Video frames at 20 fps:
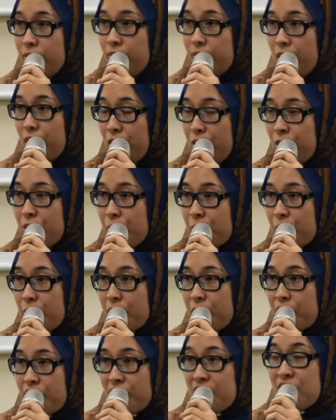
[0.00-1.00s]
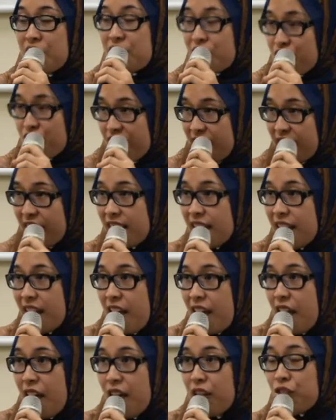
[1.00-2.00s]
in the street.
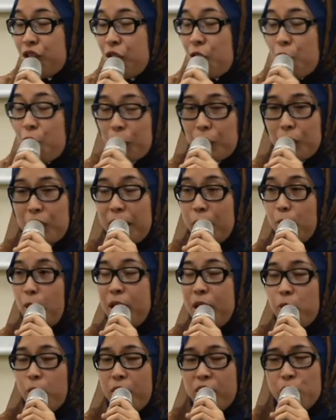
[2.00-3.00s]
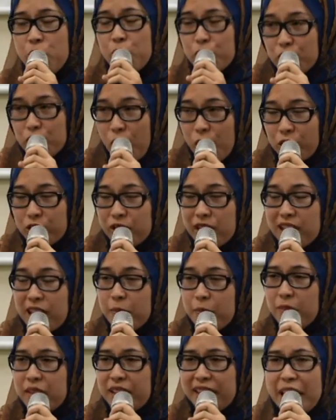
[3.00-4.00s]
So when you talk to
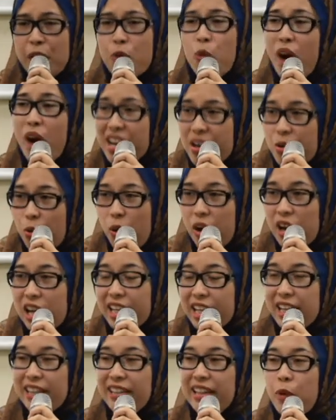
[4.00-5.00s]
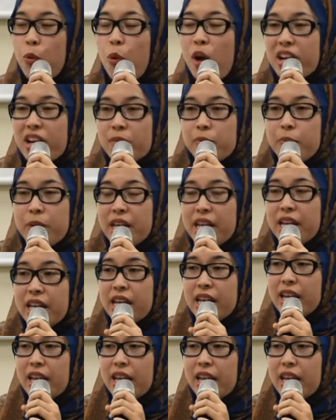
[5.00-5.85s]
them, they want to work, they want to be